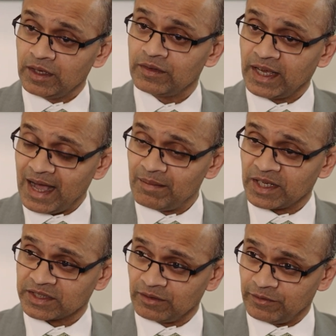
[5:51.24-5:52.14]
If they are
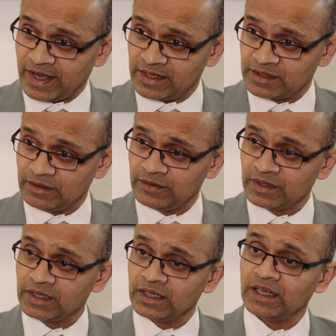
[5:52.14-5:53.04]
muscle invasive,
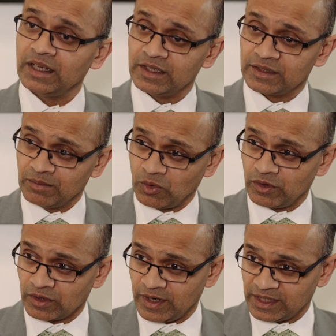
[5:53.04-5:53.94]
it is a
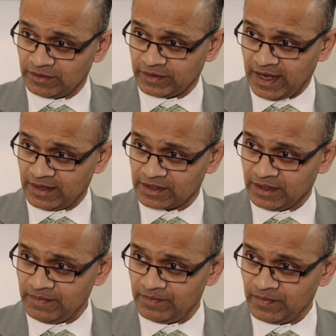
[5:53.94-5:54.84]
more aggressive
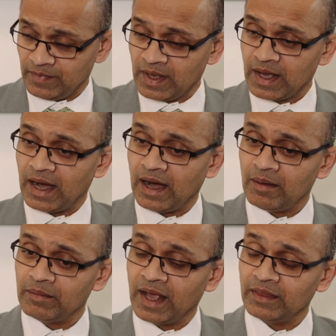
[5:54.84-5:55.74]
cancer,
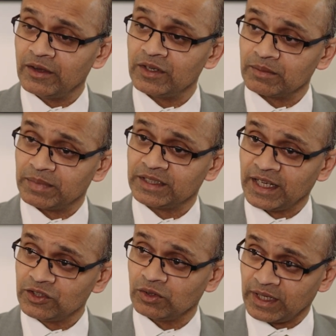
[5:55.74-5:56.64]
and there is a
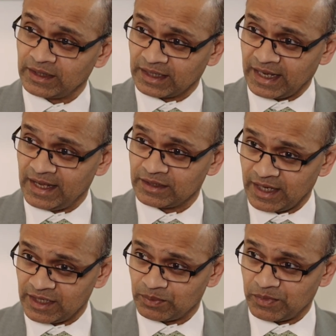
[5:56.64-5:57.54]
potential that the
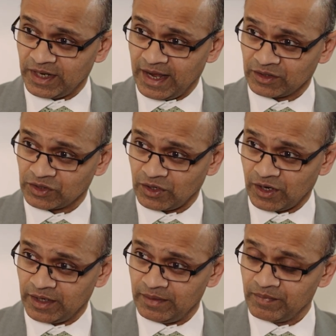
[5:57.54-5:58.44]
cancer has spread
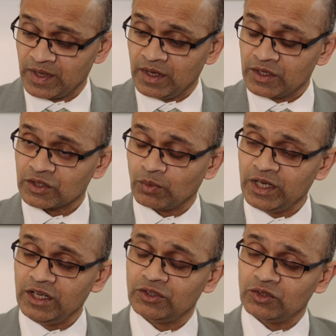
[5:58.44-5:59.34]
outside. So
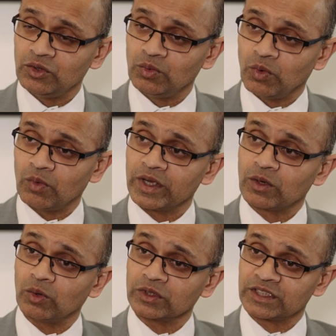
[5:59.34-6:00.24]
we need to do what we
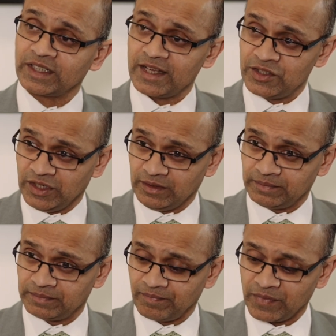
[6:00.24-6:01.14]
call
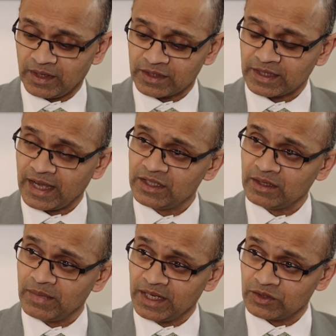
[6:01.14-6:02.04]
staging. And
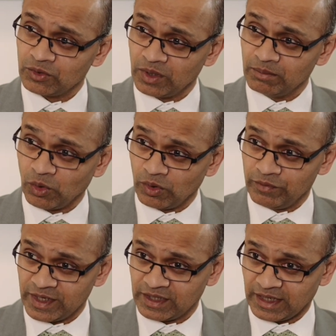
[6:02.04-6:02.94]
staging means doing more
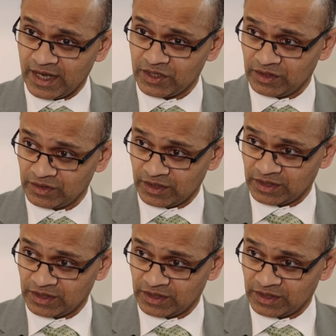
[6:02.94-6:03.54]
investigations